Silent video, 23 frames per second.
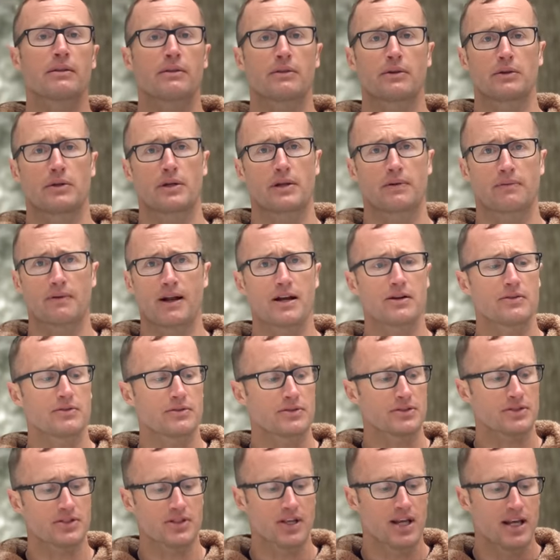30
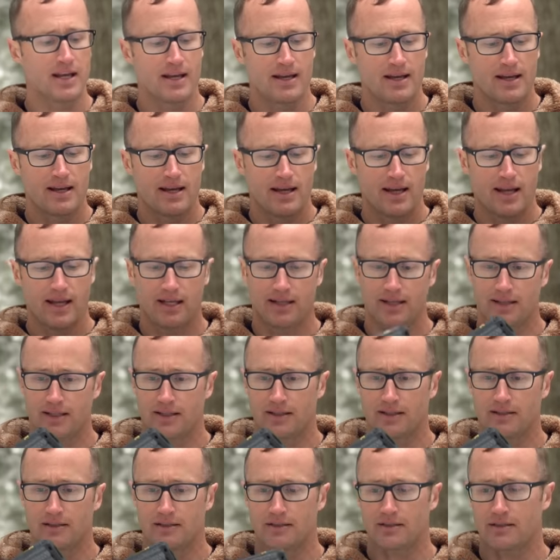rounds,
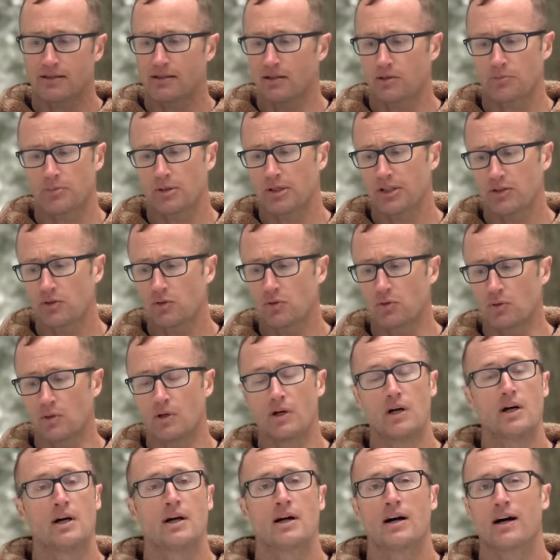and they're pretty cool.
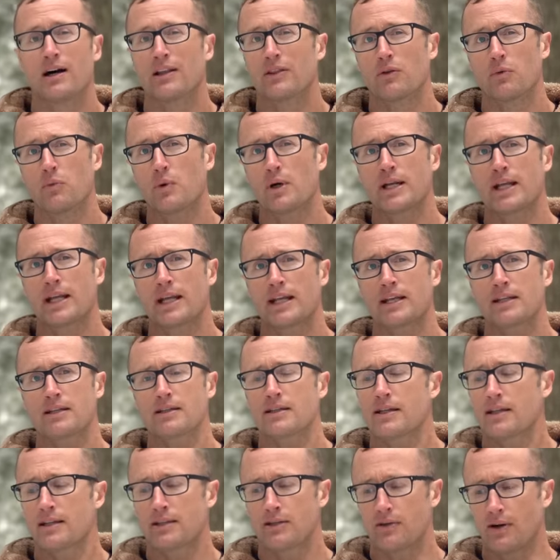On the one
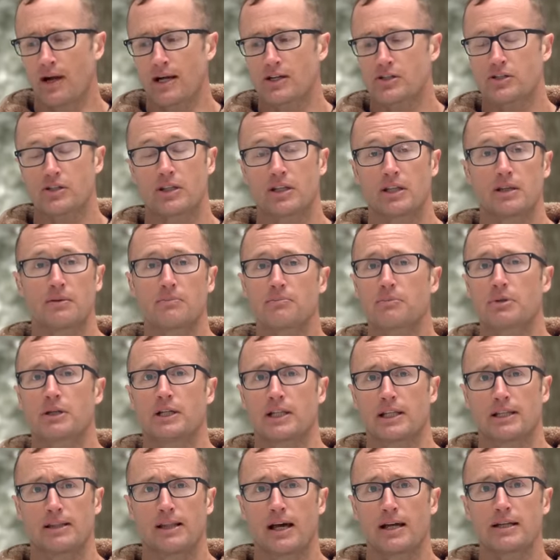hand, they're actually
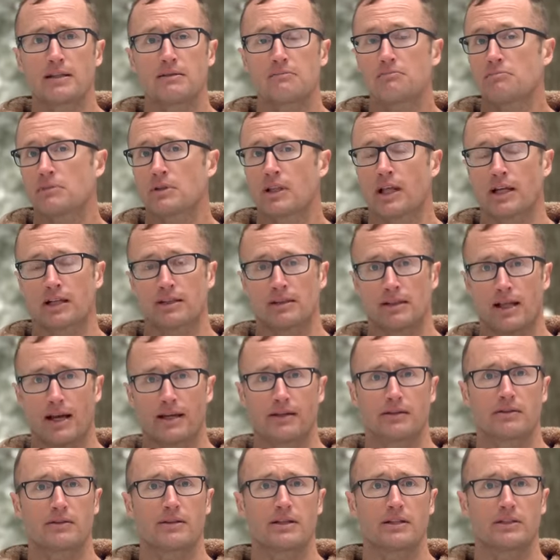pretty light, like
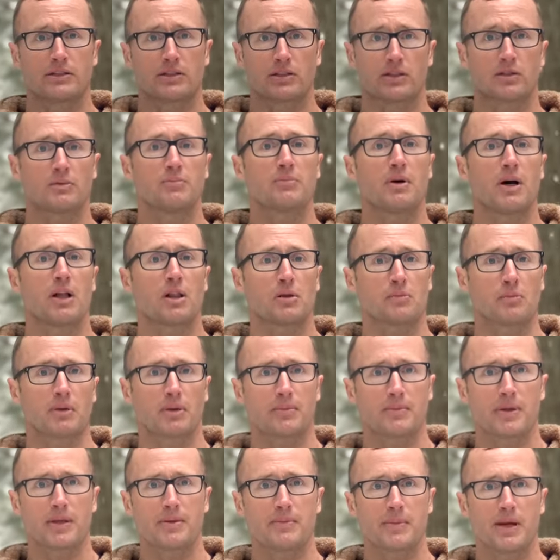lighter than your polymer
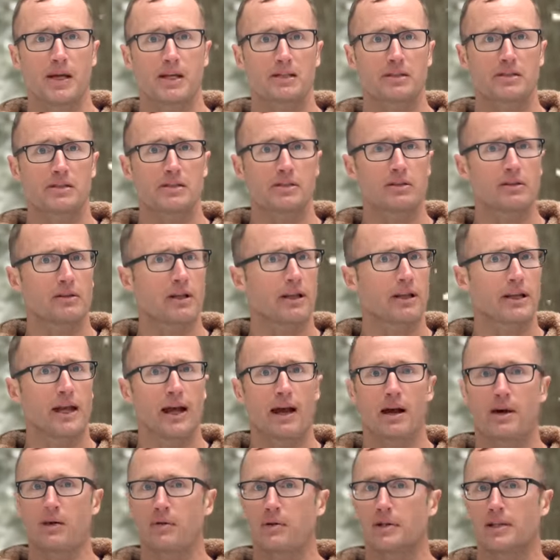PMags. You're like,
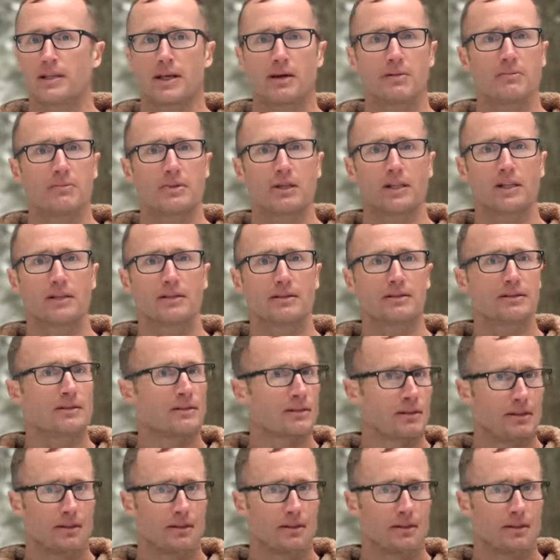how can that be?